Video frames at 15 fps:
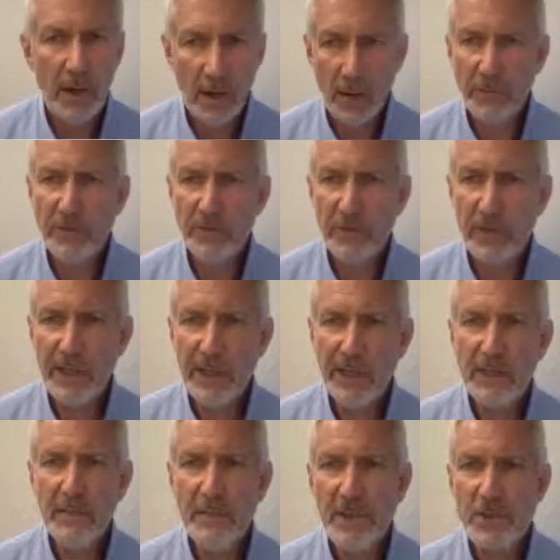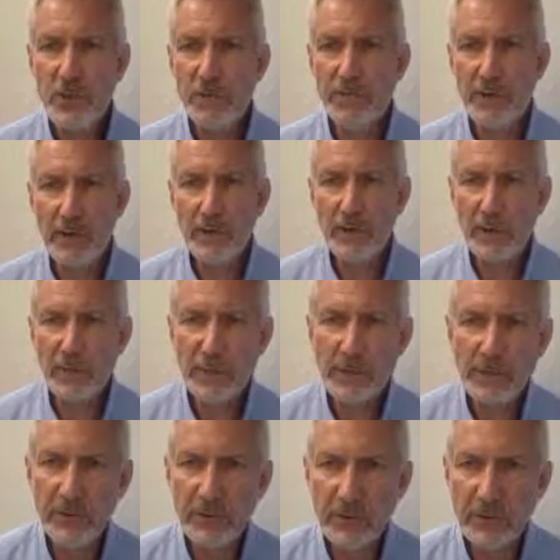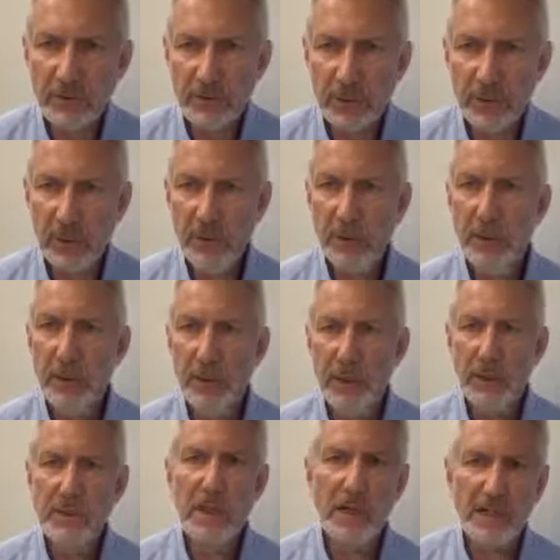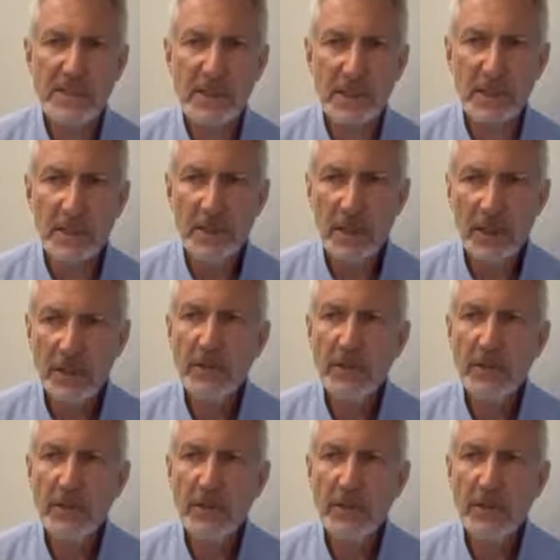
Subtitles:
Obviously, individual folding produces a tighter,